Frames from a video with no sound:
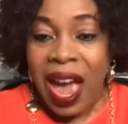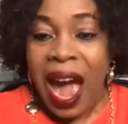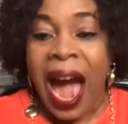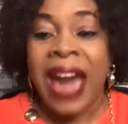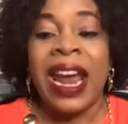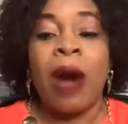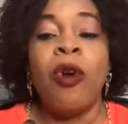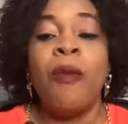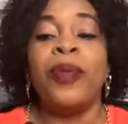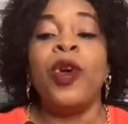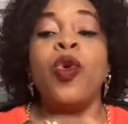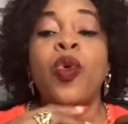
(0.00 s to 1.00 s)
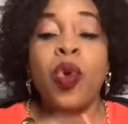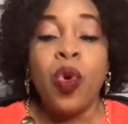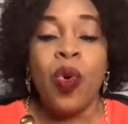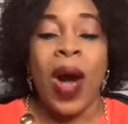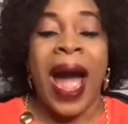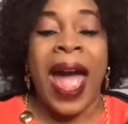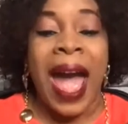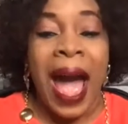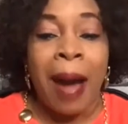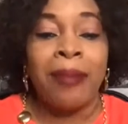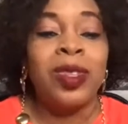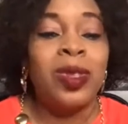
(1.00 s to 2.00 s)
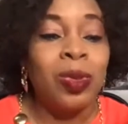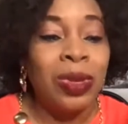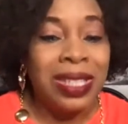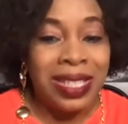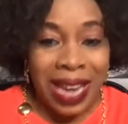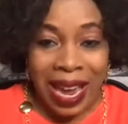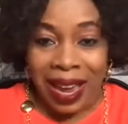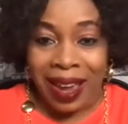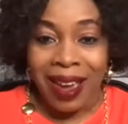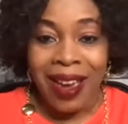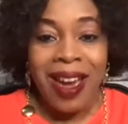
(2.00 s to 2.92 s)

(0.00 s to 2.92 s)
And I won't be who I am today.